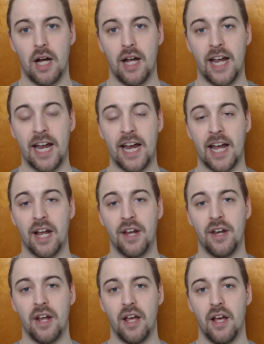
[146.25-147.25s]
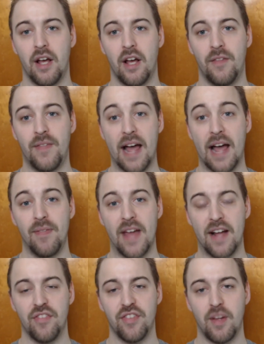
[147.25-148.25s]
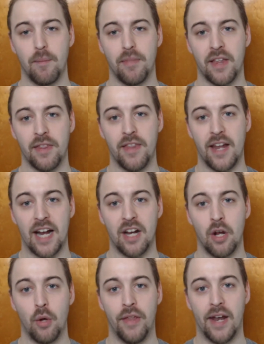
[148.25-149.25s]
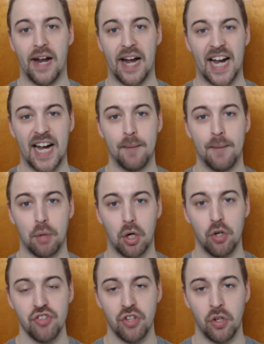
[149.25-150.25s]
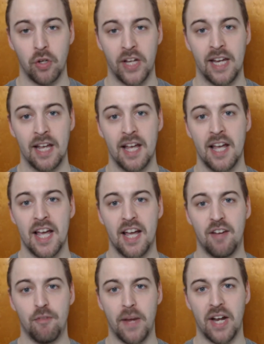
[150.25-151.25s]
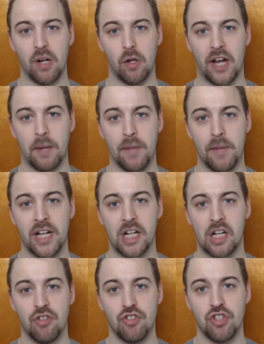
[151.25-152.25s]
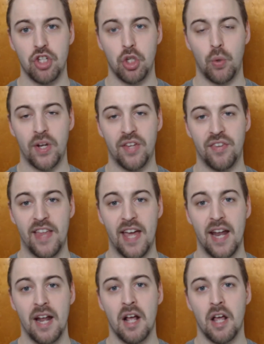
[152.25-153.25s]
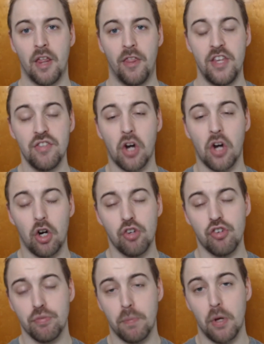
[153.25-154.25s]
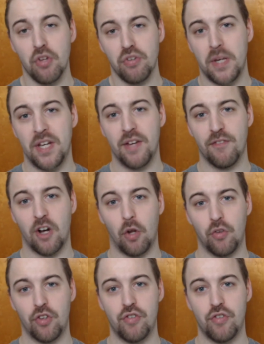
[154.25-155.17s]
And that's something that I know that I personally have made a lot of mention to, is that these cars are supposed to be difficult to